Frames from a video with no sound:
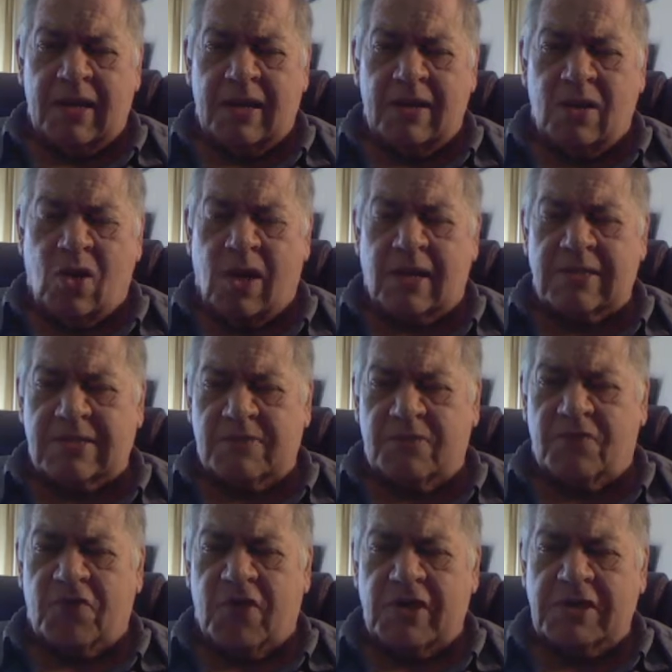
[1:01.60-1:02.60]
lost some
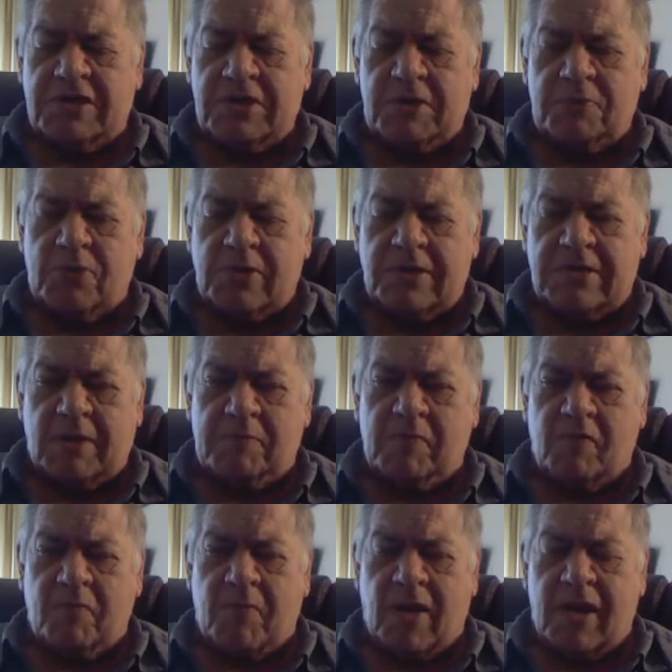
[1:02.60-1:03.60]
friendship with some
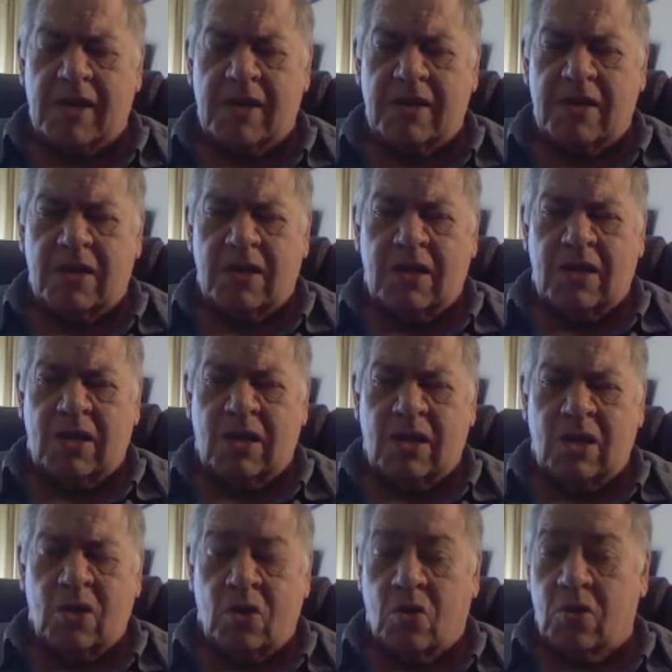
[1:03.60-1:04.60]
of my
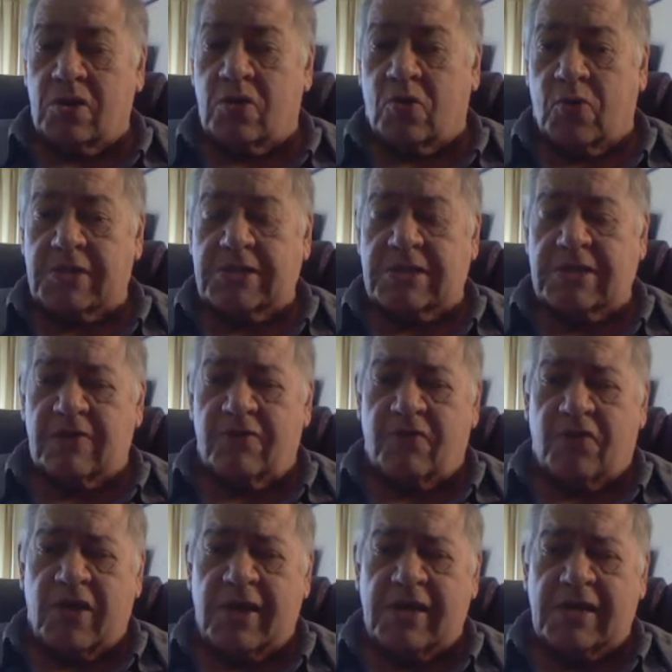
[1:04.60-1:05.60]
good Christian
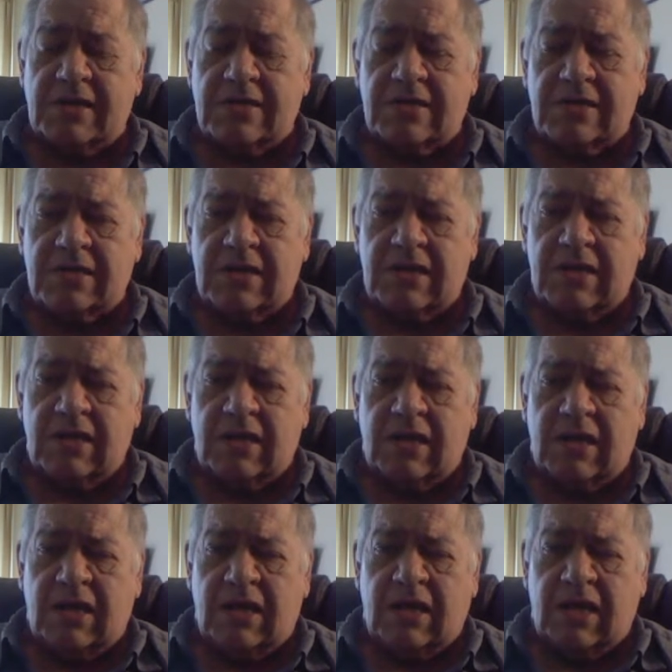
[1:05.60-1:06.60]
friends,
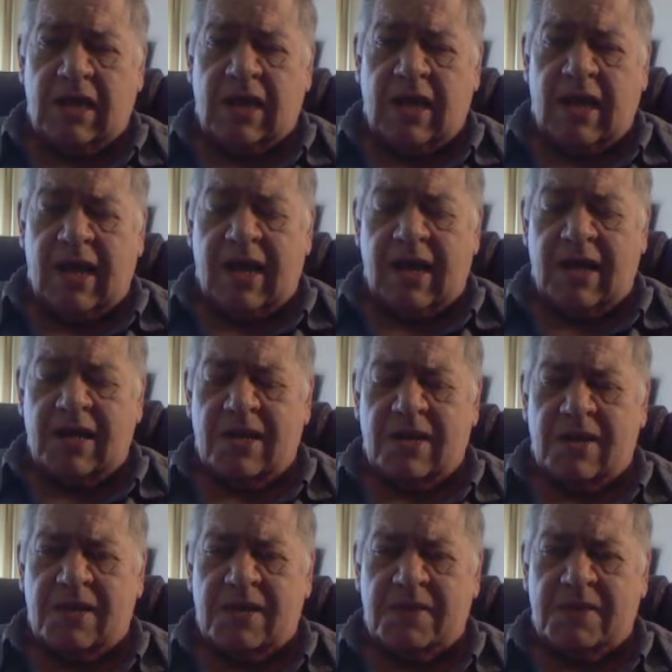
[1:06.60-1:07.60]
and
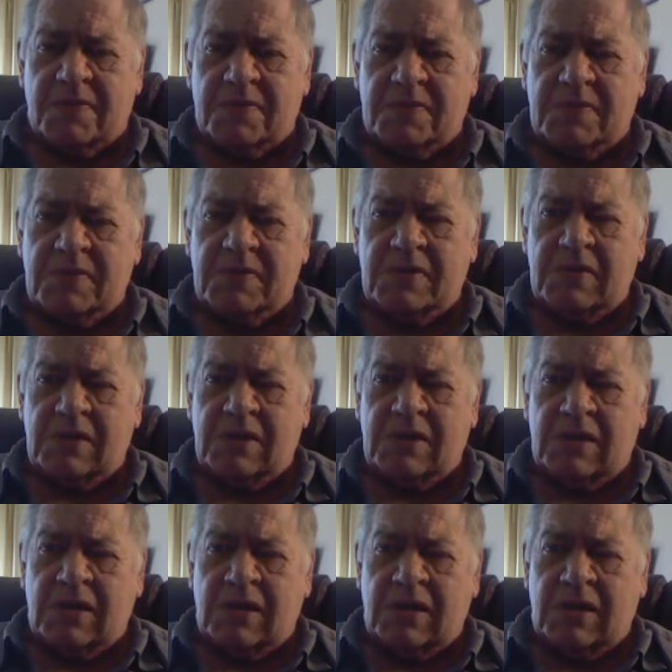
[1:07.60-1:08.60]
I
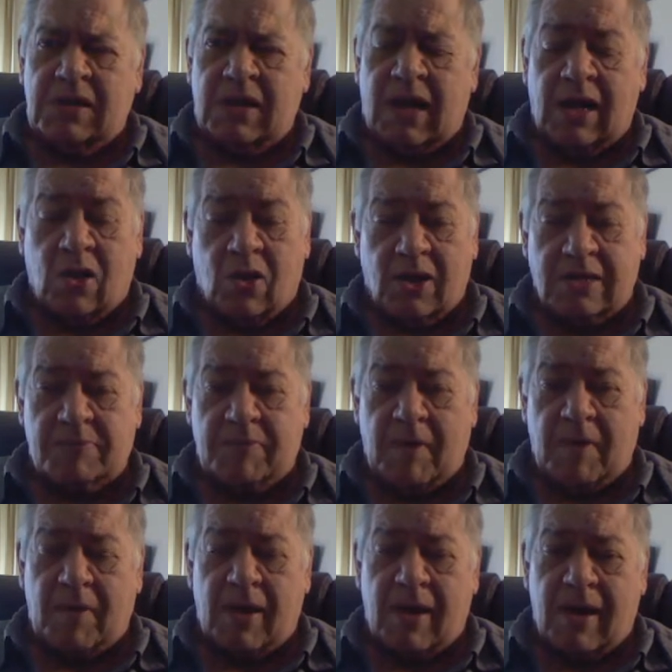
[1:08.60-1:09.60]
lost my
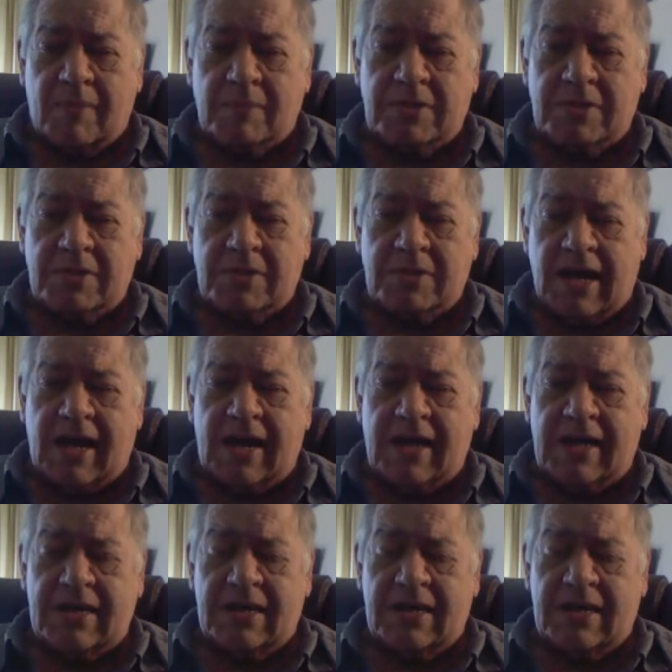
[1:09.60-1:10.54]
mom. She died.